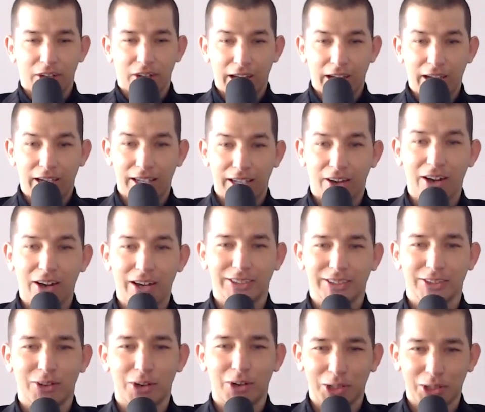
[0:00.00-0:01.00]
And, all right,
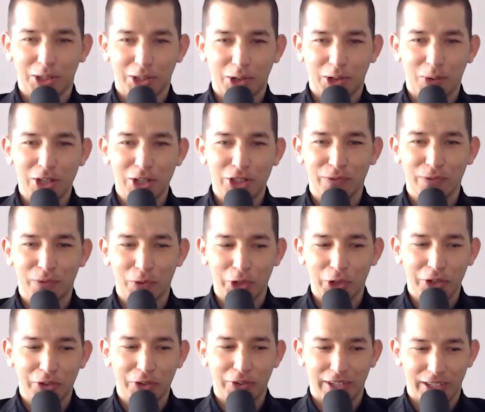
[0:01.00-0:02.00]
so our, the question for
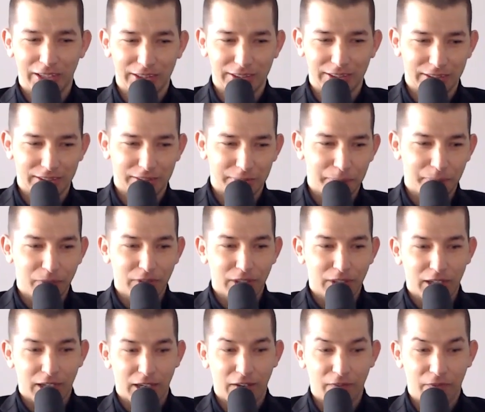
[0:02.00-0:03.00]
you is
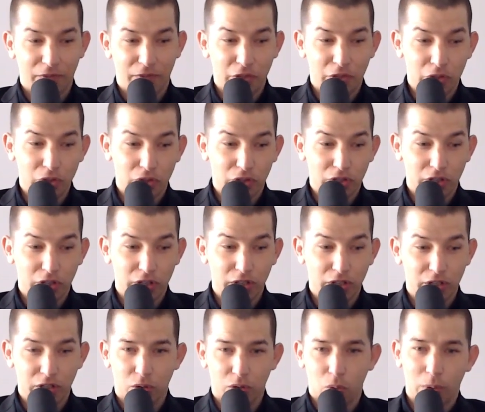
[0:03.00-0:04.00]
if you
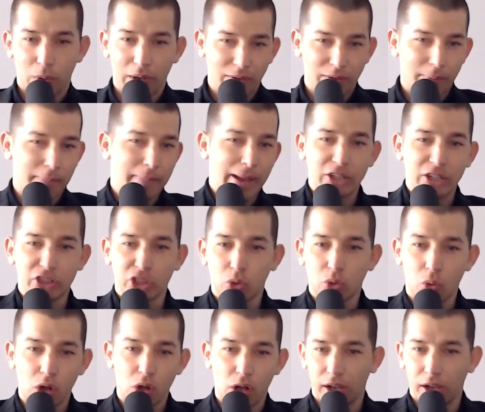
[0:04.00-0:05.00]
could wave a magic
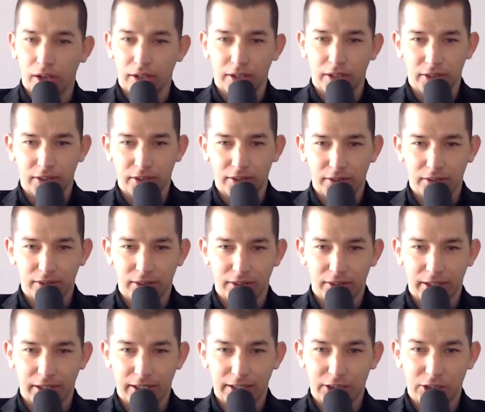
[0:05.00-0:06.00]
wand
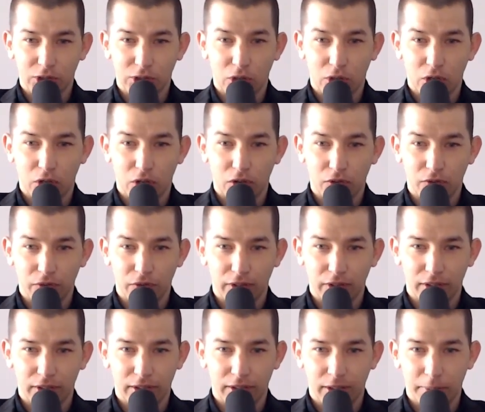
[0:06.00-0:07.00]
and solve
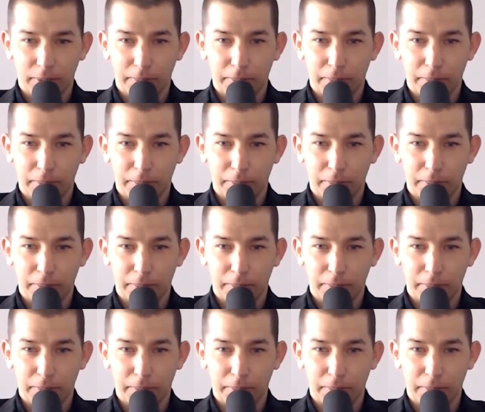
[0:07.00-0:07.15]
the